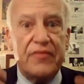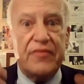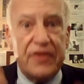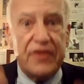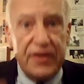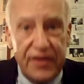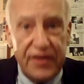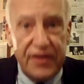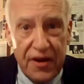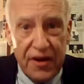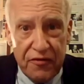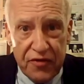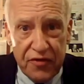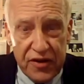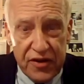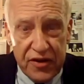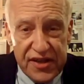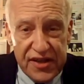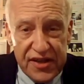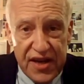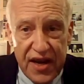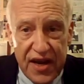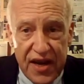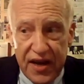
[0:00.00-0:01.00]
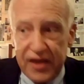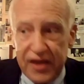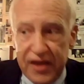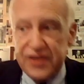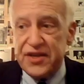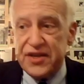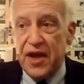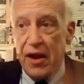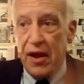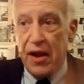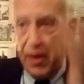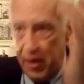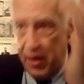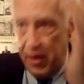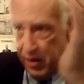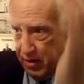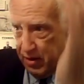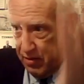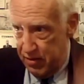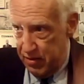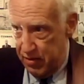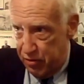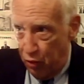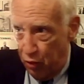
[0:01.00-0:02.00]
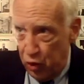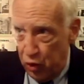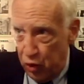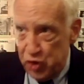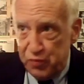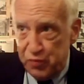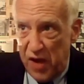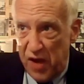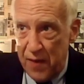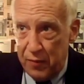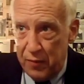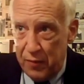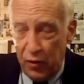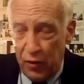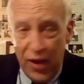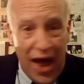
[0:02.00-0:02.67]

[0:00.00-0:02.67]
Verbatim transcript: The difference is those people